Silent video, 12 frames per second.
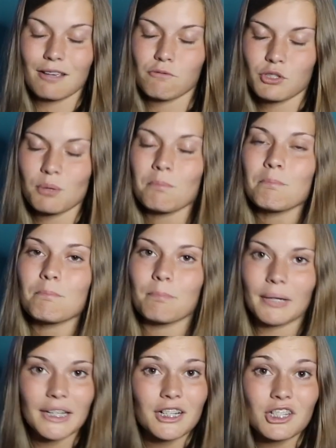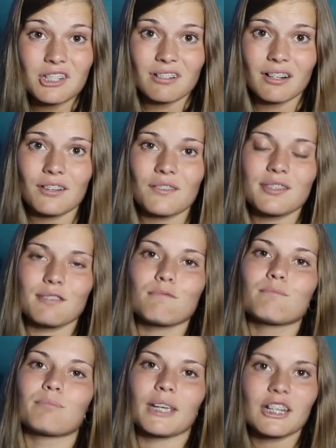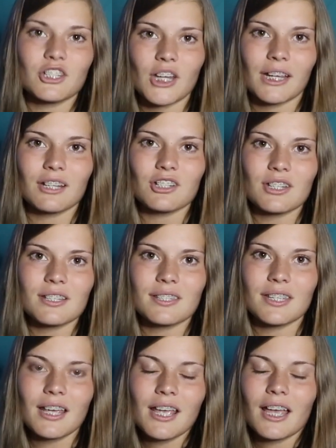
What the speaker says: some big struggles, some big changes,